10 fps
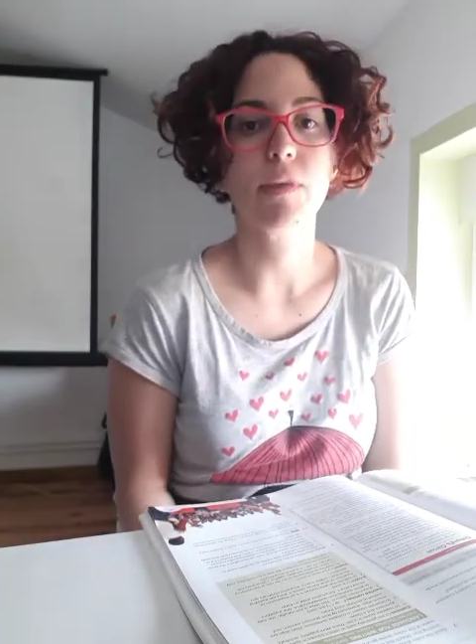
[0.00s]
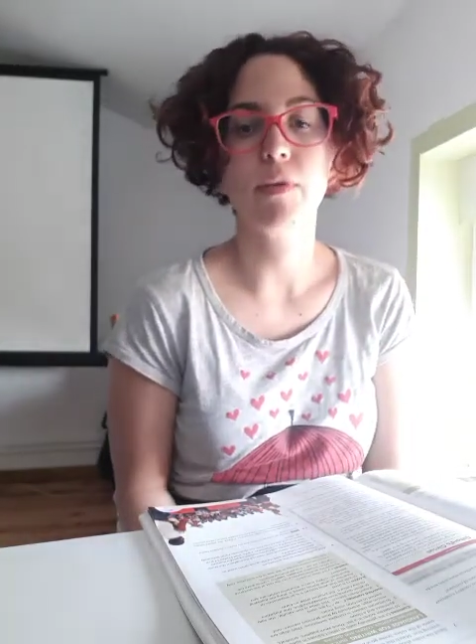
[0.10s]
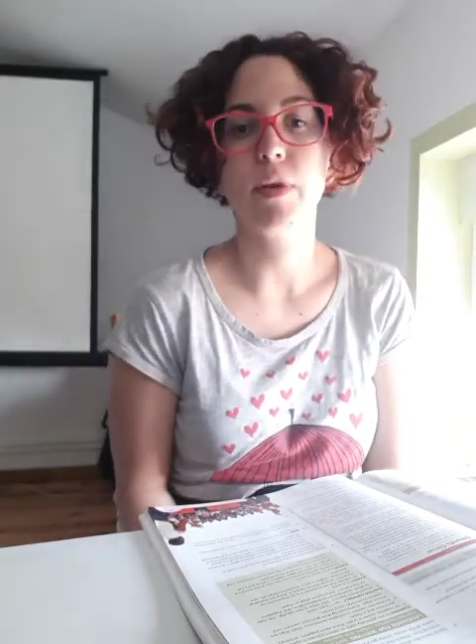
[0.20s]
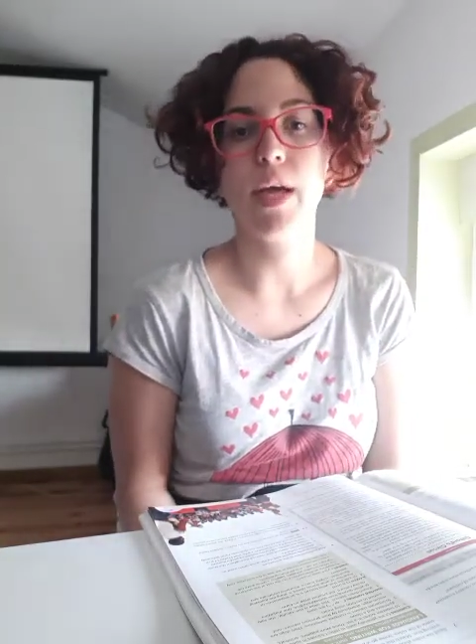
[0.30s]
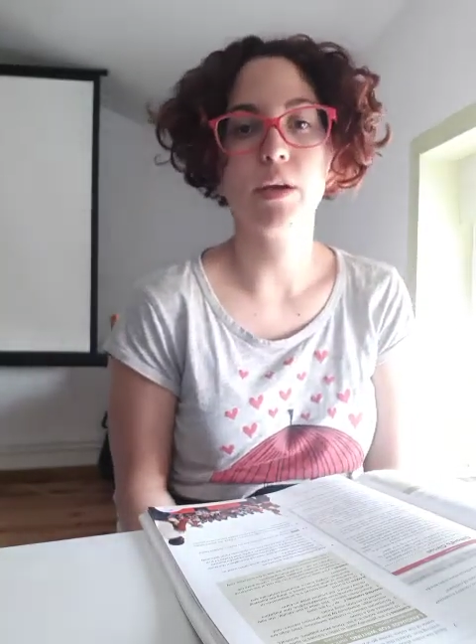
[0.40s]
If
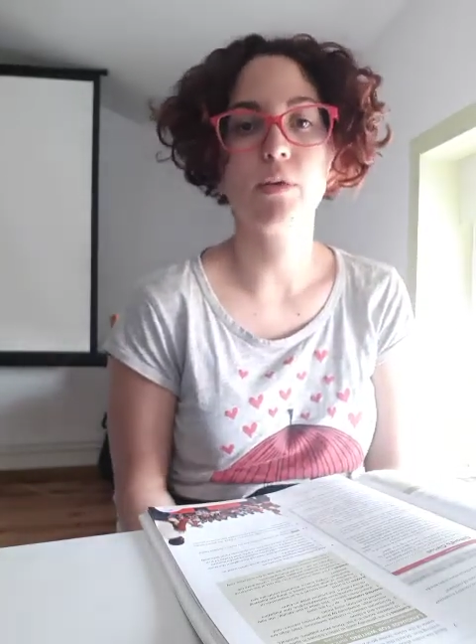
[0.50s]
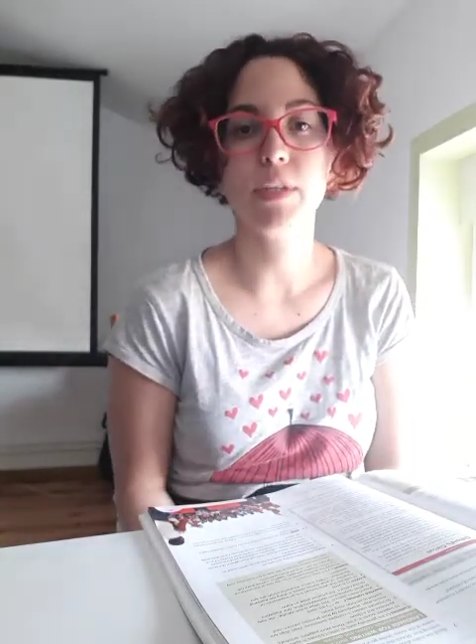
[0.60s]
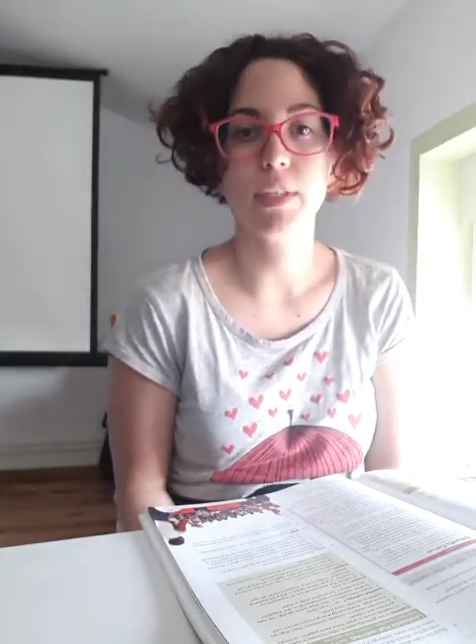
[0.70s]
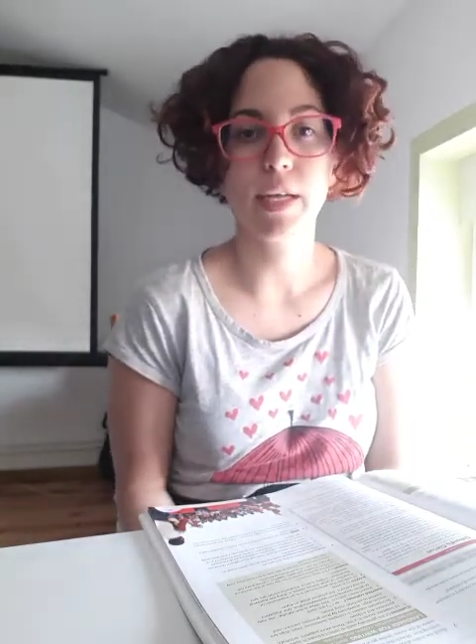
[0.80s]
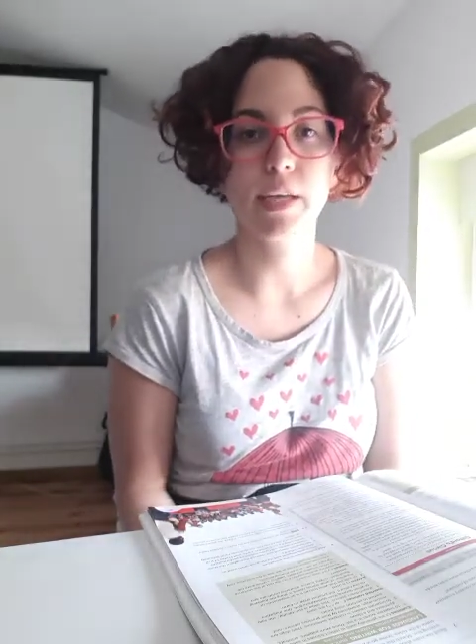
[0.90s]
you like or
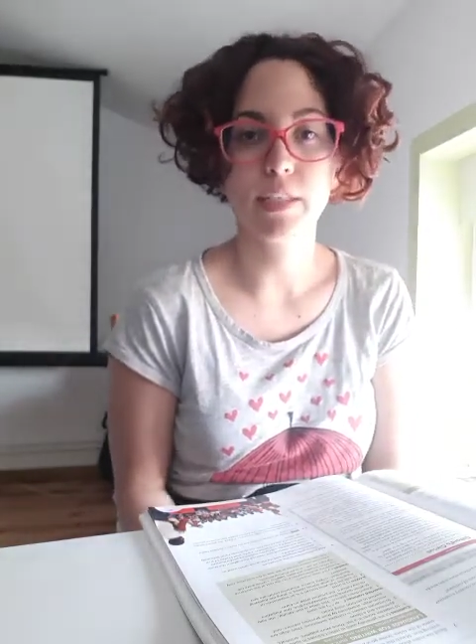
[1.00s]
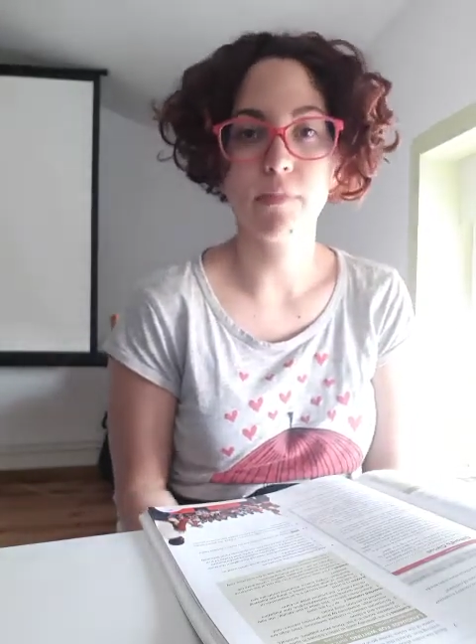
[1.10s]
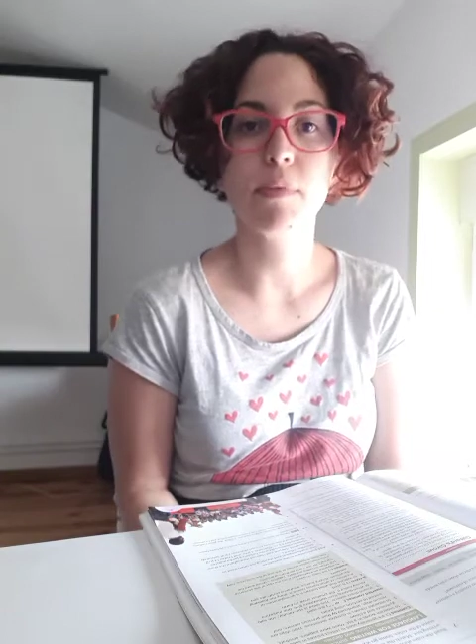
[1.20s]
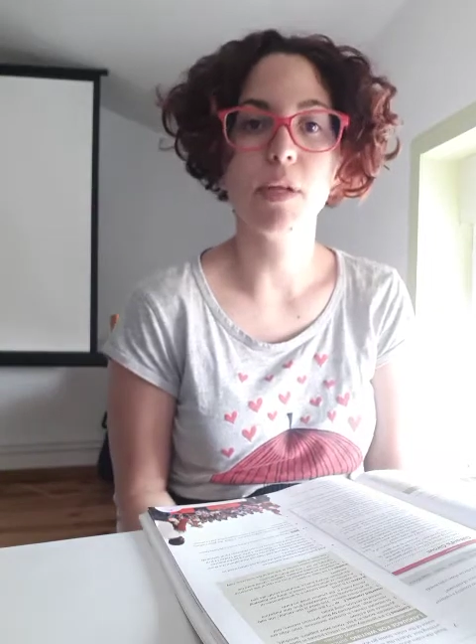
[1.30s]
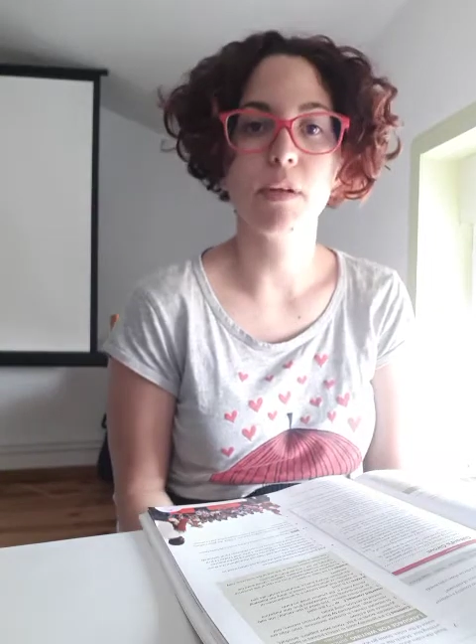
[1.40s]
dislike
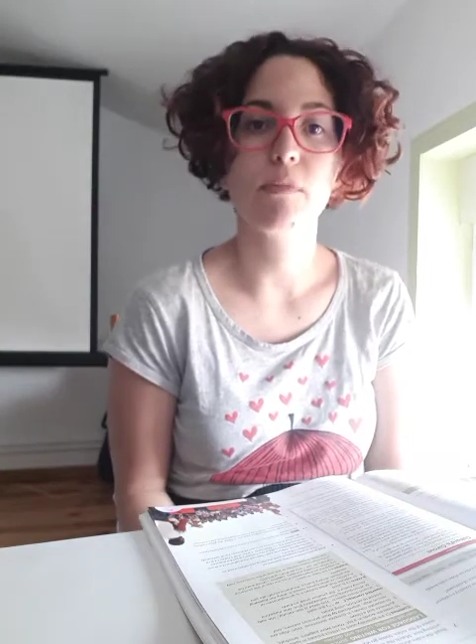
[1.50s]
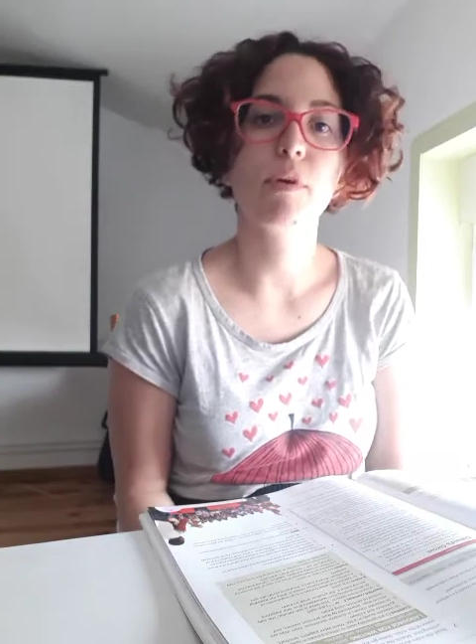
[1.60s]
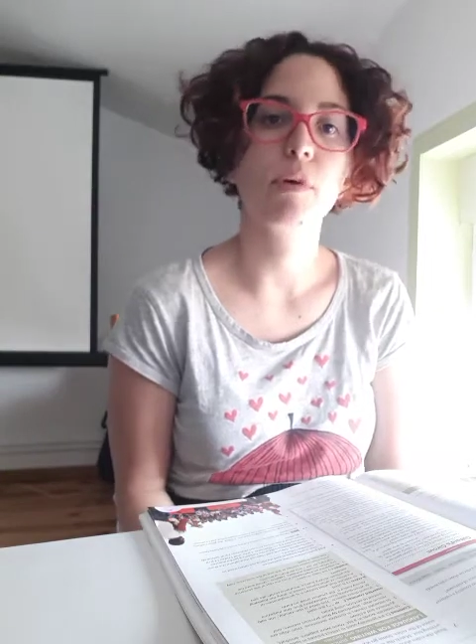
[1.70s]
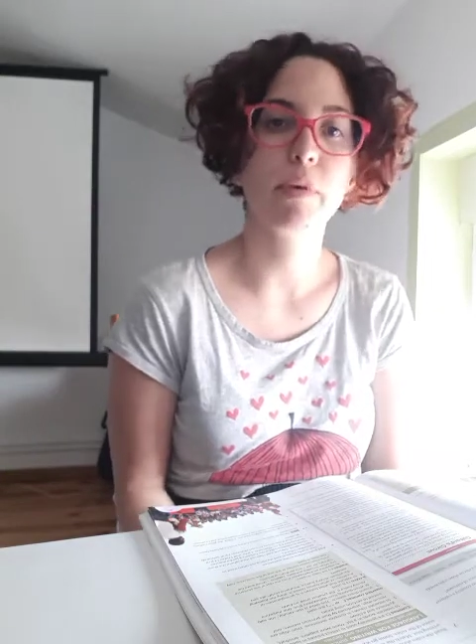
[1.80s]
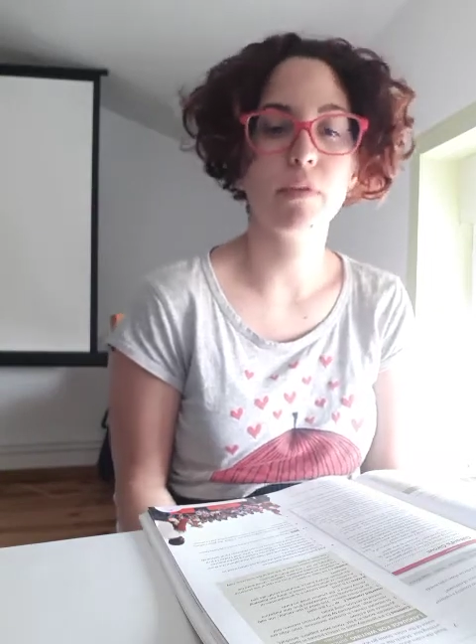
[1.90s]
something, if you
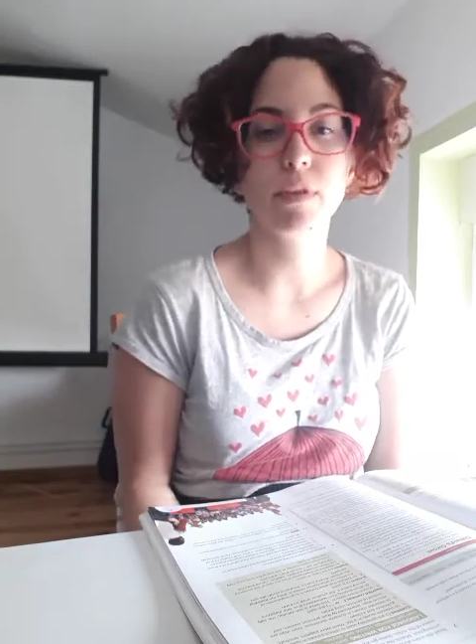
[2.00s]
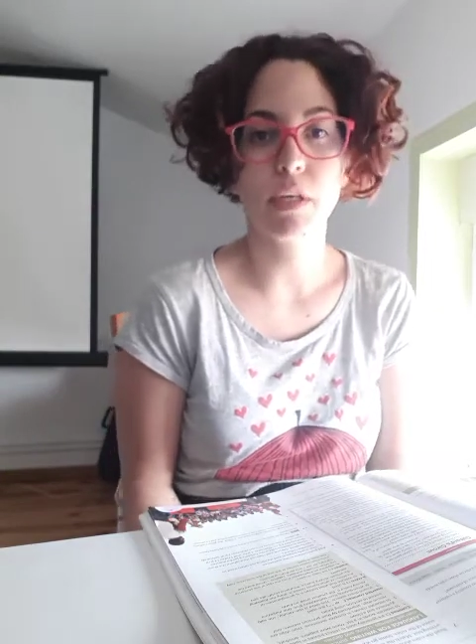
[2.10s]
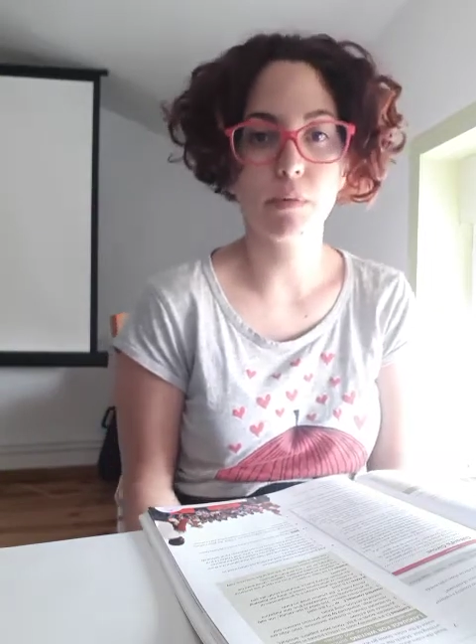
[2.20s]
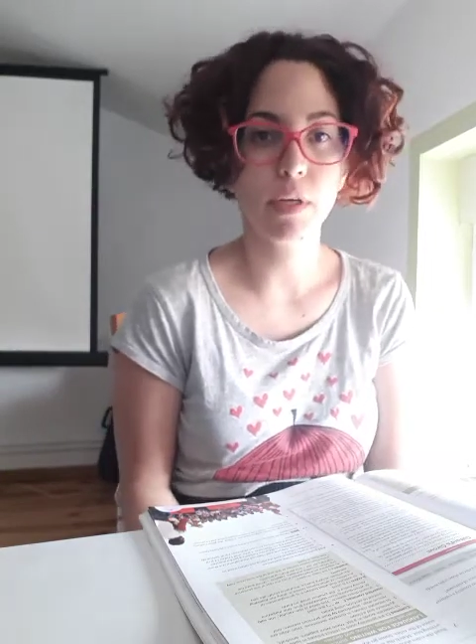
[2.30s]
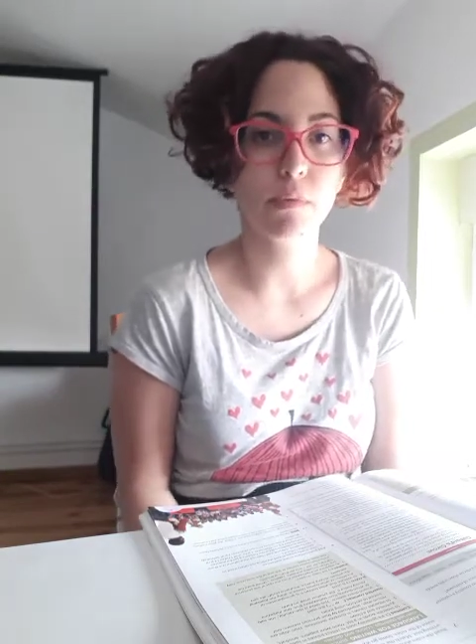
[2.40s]
agree or
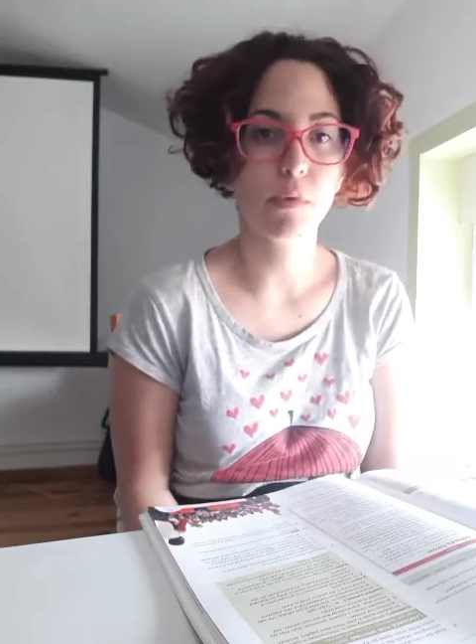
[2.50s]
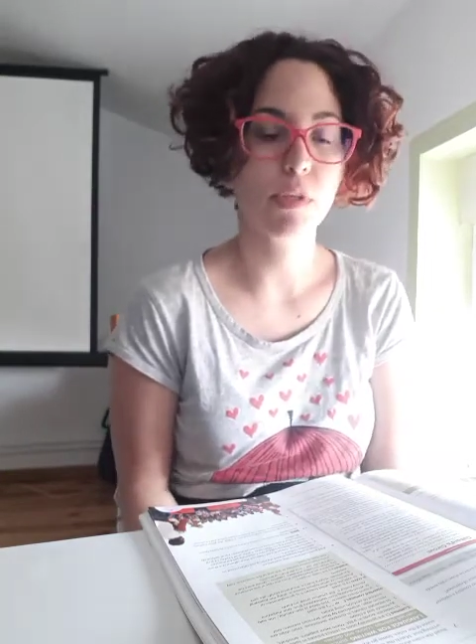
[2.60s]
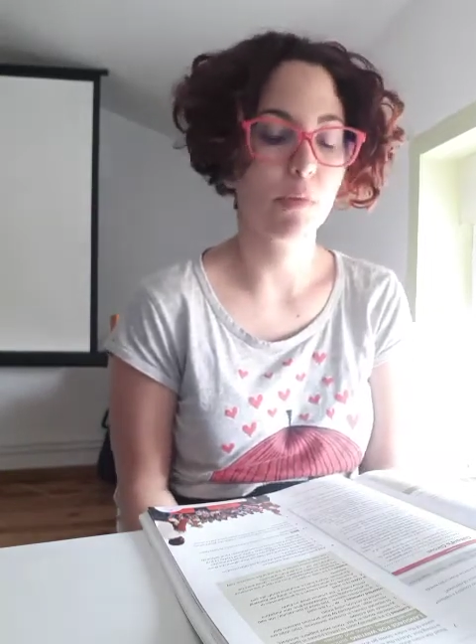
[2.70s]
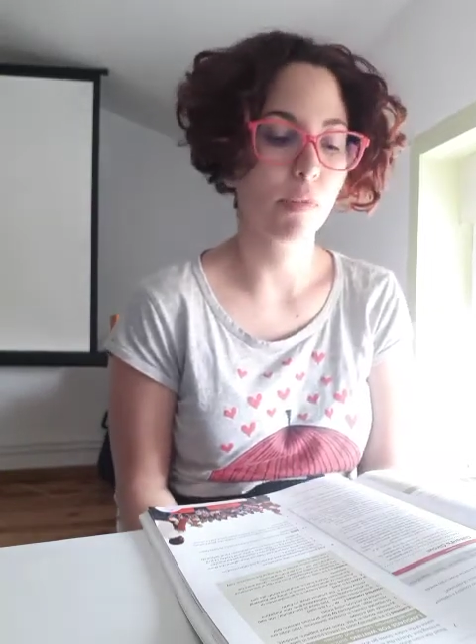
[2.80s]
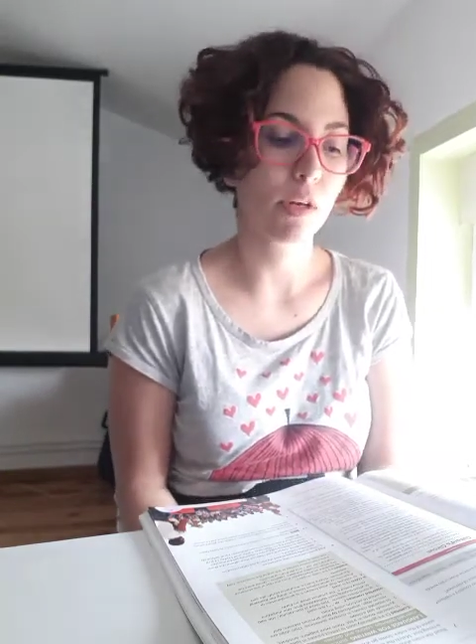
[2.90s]
disagree with
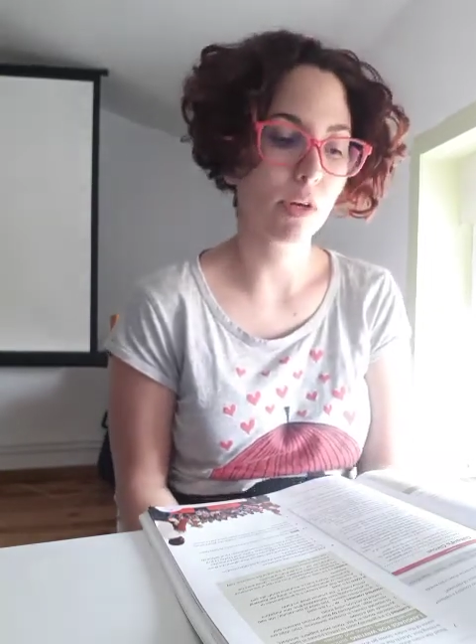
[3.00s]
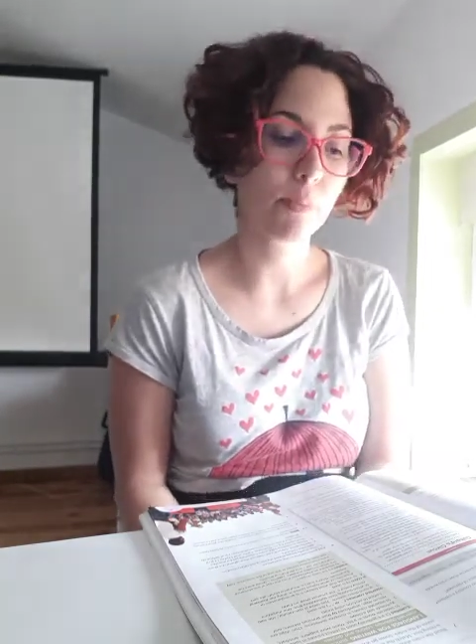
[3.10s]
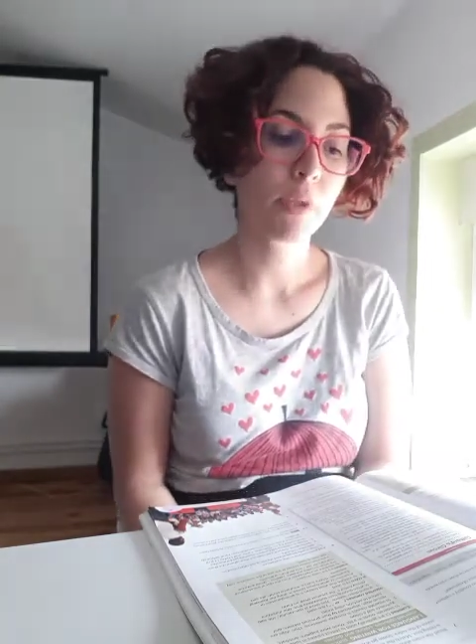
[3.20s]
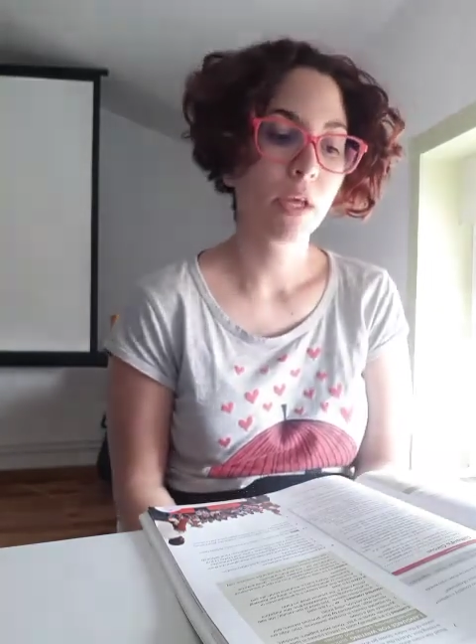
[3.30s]
something, okay.